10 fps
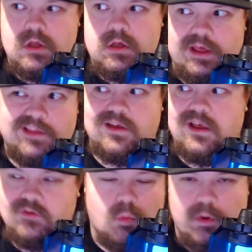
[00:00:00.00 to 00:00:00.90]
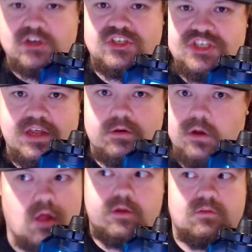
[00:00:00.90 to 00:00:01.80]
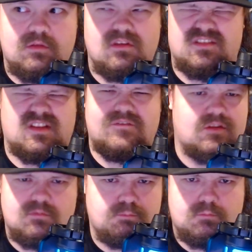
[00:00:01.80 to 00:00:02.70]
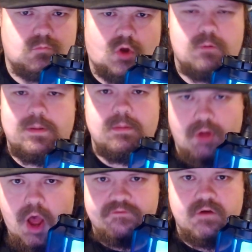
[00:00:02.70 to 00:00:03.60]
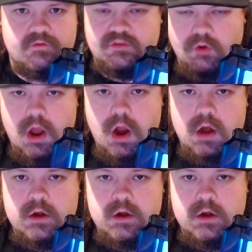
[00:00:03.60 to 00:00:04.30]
incest and weird shit and all the stuff that's turned people off of Sword Art.